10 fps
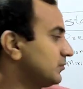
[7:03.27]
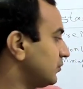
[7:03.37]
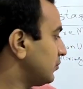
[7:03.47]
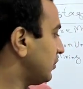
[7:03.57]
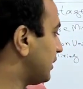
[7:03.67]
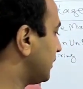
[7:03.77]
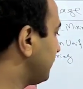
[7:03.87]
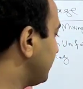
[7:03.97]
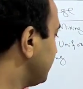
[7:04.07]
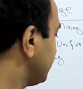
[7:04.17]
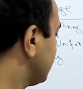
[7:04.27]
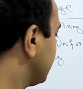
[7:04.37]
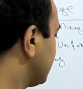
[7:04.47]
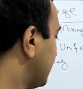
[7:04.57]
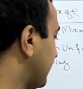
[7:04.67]
So always
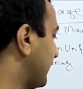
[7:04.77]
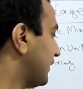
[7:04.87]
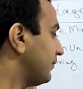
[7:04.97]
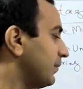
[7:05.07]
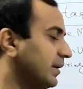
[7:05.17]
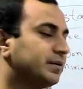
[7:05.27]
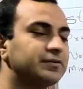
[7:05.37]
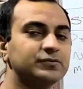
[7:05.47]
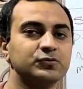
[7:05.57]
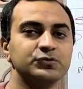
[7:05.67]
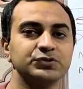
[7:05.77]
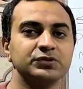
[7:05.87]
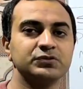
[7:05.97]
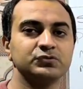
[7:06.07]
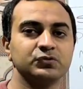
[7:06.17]

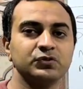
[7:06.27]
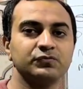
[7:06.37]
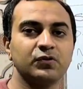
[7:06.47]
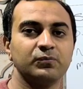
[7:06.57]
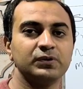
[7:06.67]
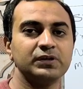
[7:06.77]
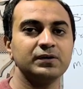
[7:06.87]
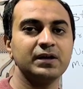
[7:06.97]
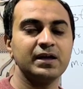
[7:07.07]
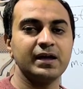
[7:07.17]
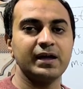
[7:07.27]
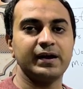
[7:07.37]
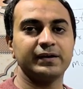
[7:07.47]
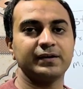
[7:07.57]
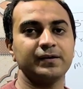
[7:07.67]
solution uniformly
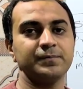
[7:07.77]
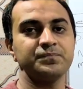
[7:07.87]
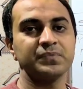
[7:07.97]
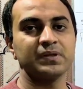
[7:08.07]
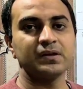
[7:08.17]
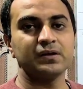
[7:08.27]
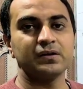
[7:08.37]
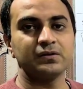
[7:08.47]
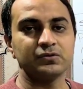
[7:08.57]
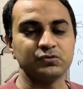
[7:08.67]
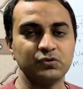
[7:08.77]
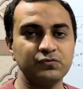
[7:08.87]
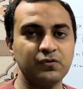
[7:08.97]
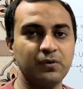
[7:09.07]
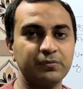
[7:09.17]
at a
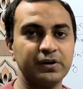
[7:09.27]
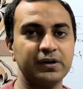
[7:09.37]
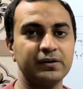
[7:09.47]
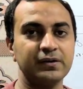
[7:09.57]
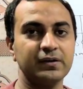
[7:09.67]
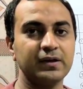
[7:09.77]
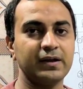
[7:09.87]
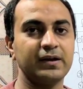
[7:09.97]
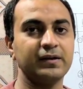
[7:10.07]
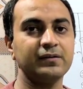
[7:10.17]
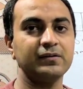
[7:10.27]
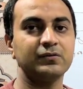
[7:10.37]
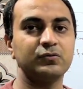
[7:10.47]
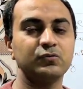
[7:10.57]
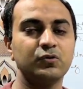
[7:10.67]
uniform rate
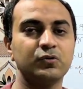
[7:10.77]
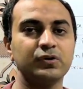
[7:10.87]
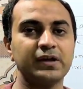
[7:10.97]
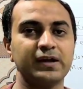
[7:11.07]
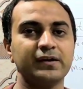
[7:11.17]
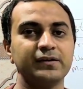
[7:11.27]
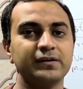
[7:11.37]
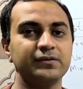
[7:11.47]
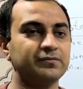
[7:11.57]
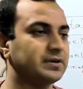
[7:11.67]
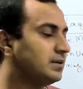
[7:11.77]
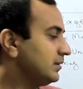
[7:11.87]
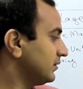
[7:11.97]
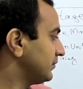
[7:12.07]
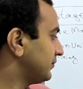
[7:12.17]
and do not add it very